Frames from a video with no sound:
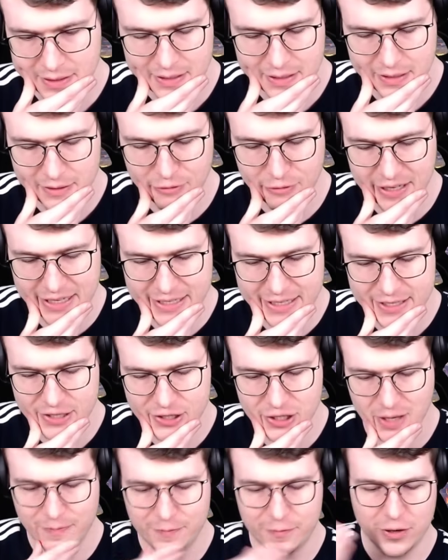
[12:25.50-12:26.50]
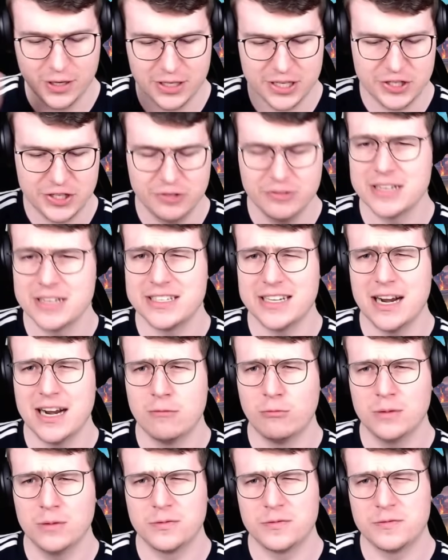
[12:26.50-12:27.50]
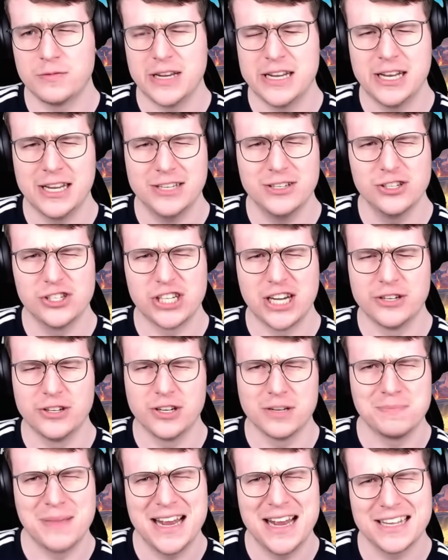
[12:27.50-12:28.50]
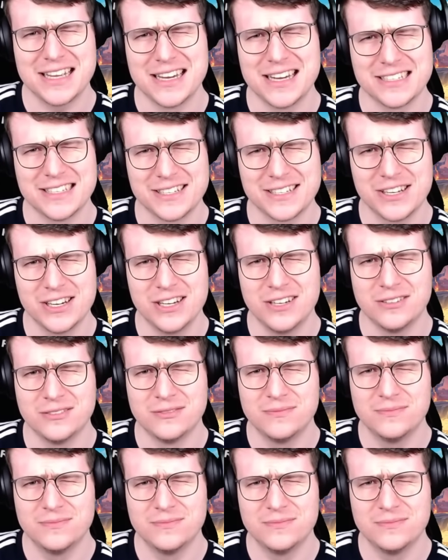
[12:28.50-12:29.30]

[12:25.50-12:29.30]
We hit top 42 in the entire world with Electro Giant. Not bad, guys. Let's go.